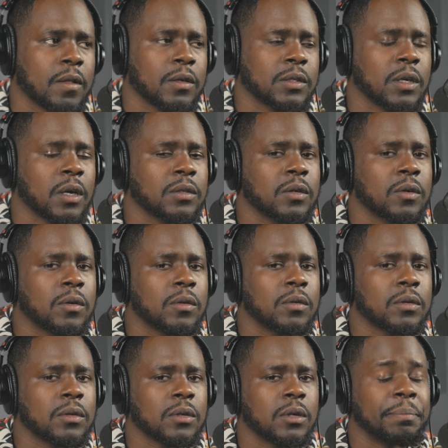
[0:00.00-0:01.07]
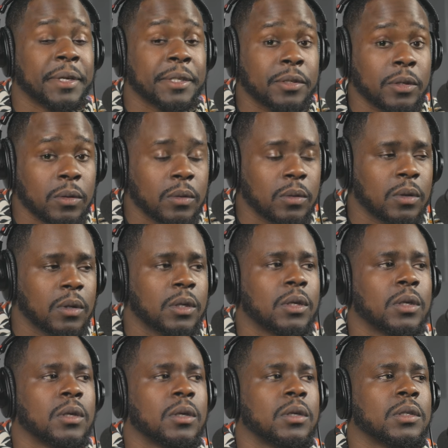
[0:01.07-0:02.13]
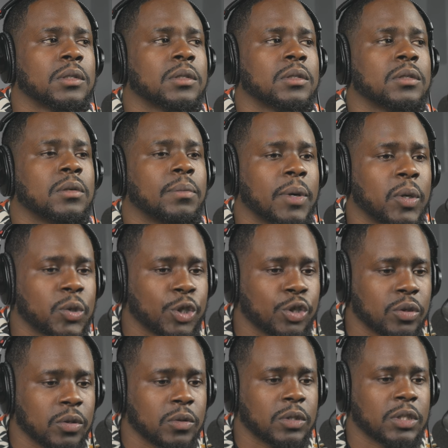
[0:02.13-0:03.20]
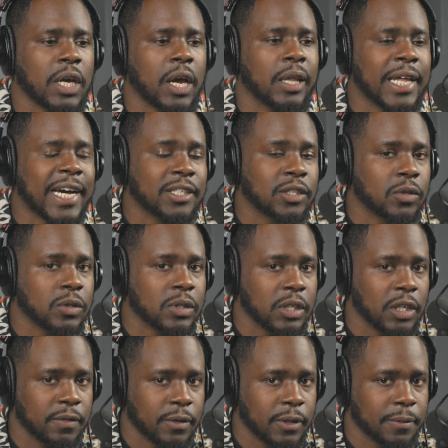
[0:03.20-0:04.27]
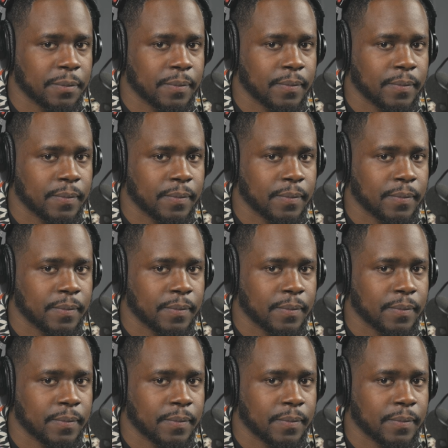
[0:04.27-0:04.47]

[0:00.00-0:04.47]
There's also mental and emotional, psychological slavery.